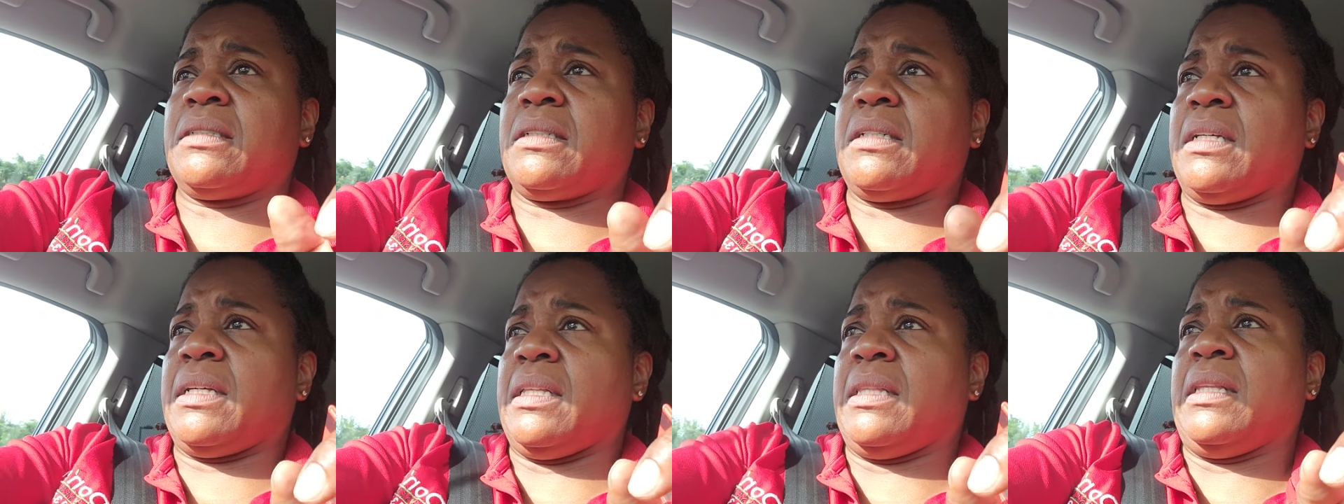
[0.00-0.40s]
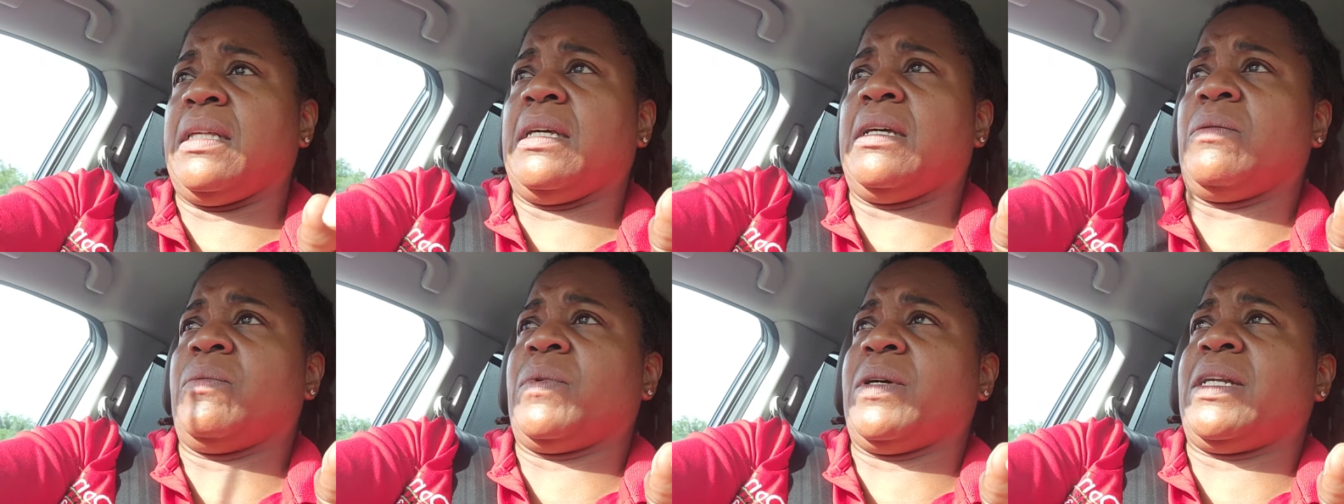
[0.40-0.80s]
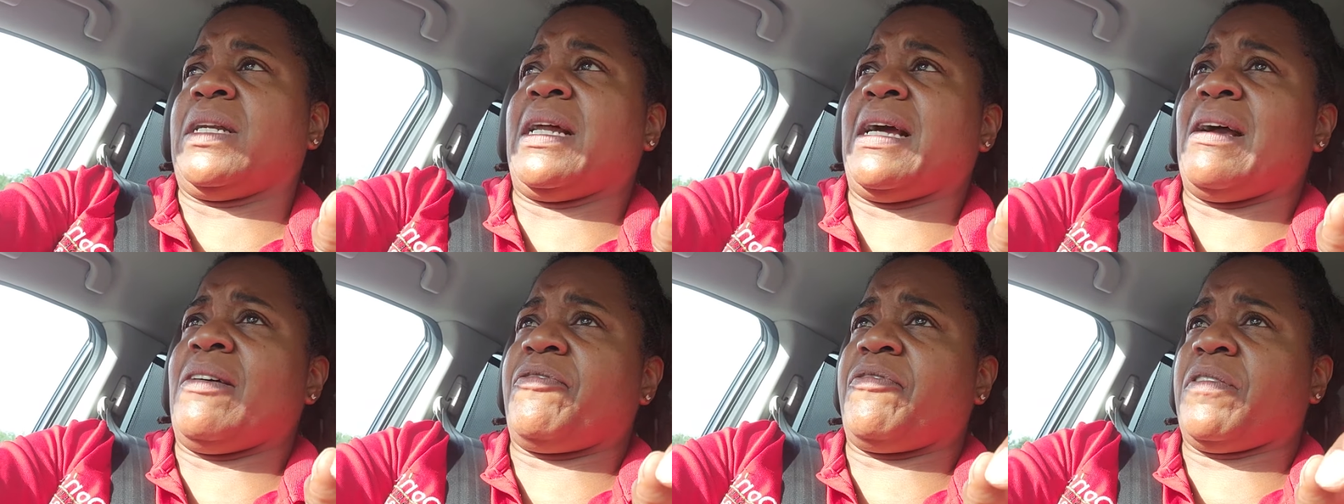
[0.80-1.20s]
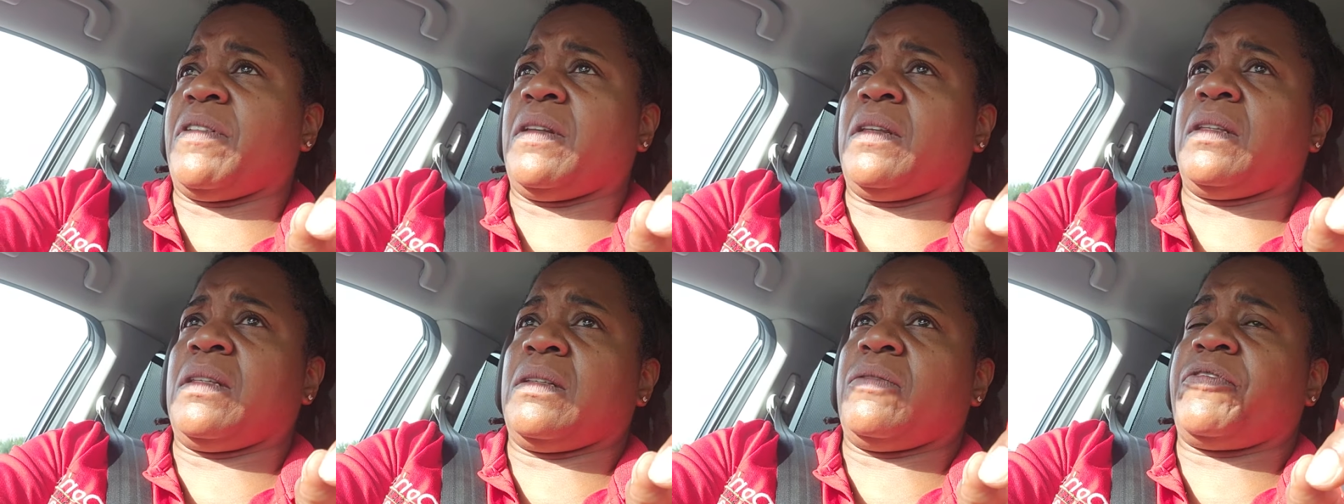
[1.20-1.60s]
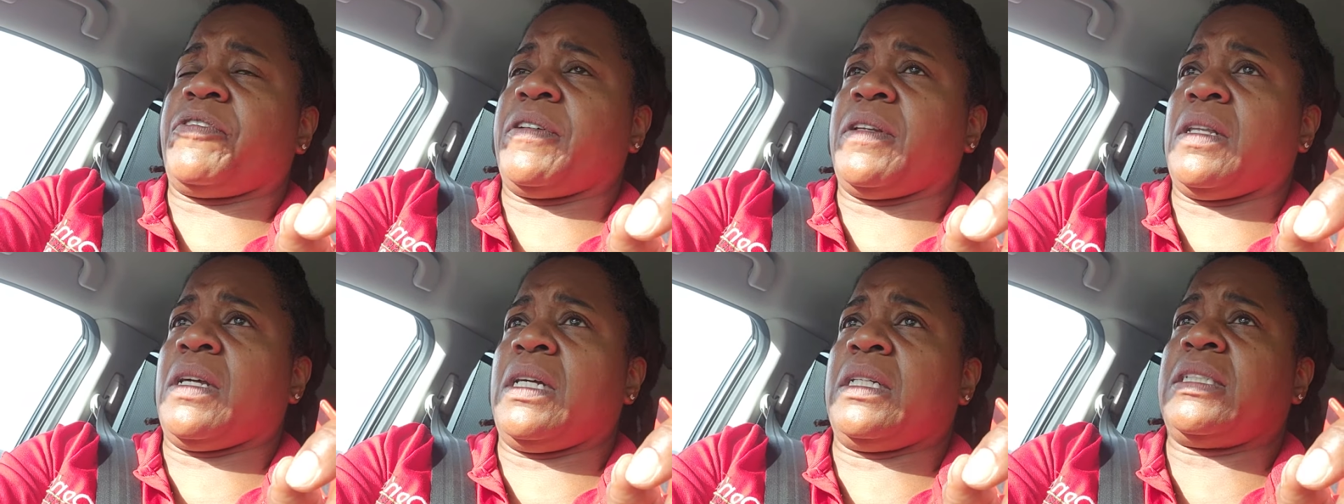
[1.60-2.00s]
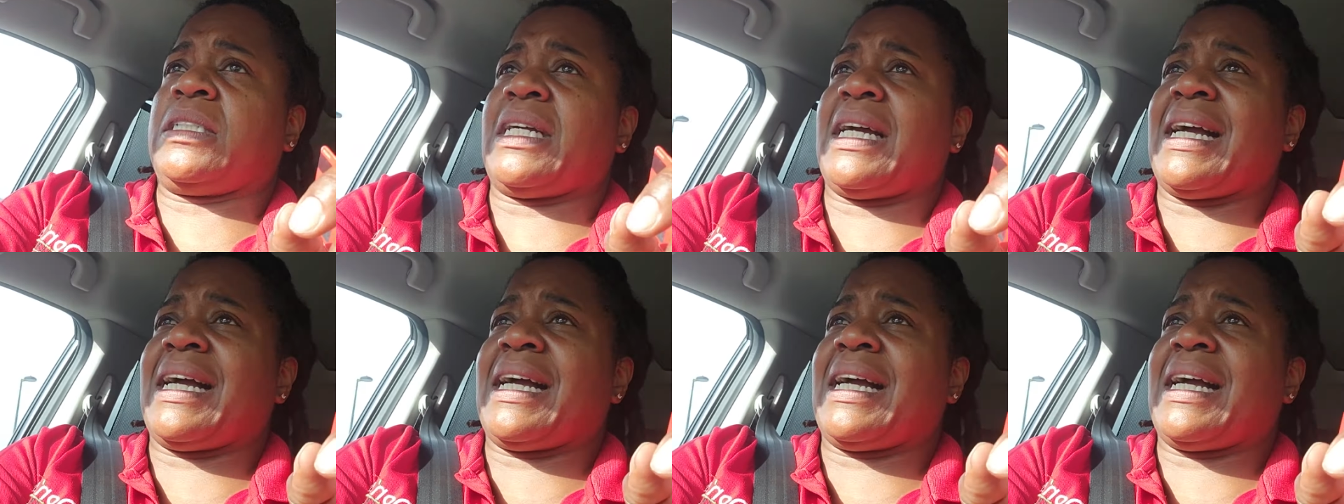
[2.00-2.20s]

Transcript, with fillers: And then what did I have for, for lunch?